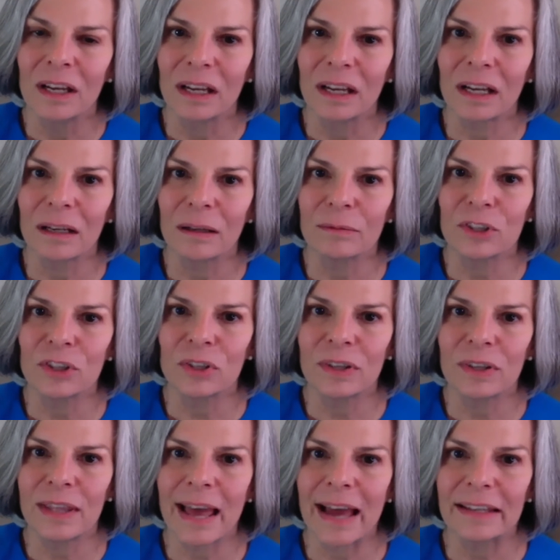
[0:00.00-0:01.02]
to
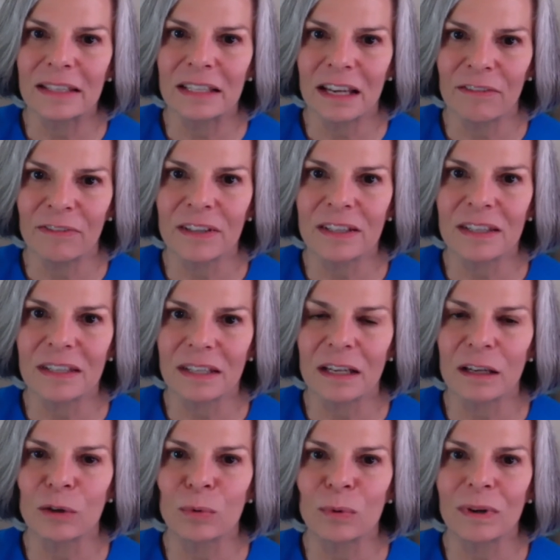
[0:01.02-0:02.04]
that
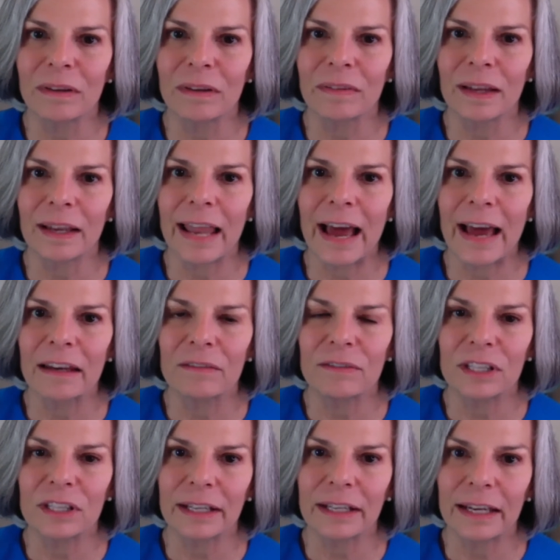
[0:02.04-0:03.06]
deficit with a lot of
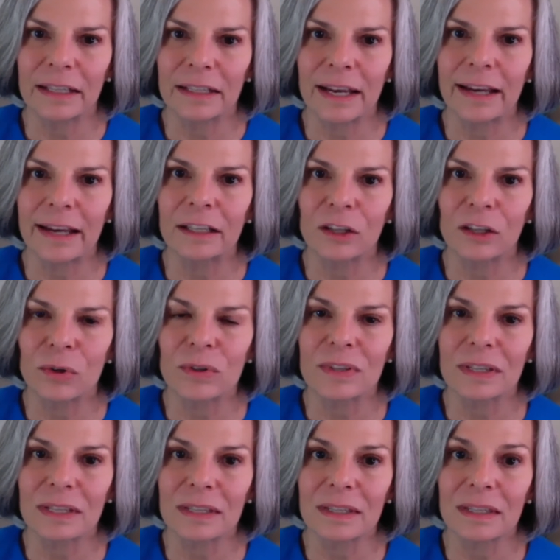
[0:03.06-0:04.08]
delayed
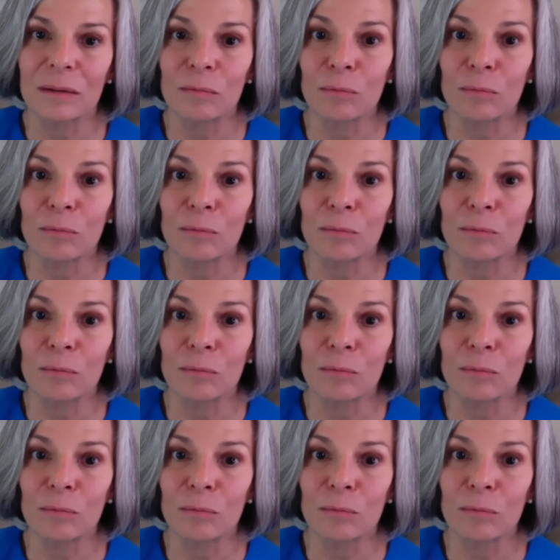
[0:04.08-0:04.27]
diagnoses and